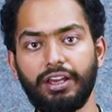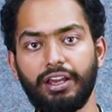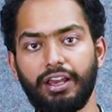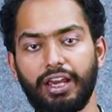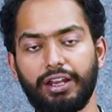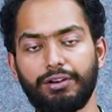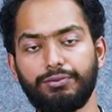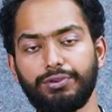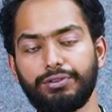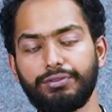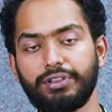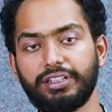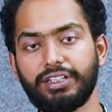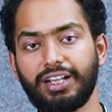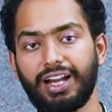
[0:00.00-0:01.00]
and we will
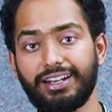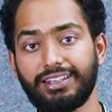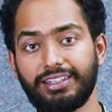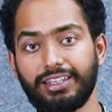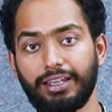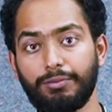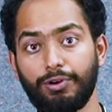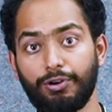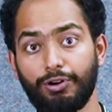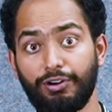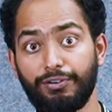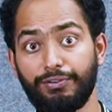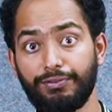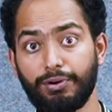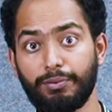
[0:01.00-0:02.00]
cut them
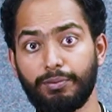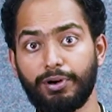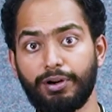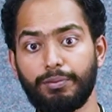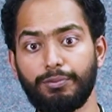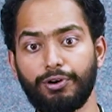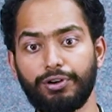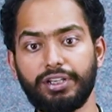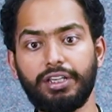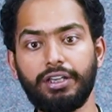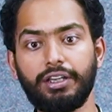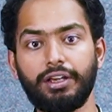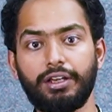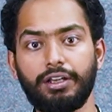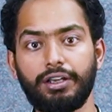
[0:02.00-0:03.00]
off from our body,
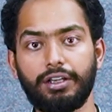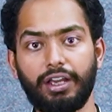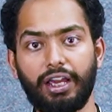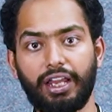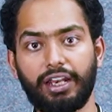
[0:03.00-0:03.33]
and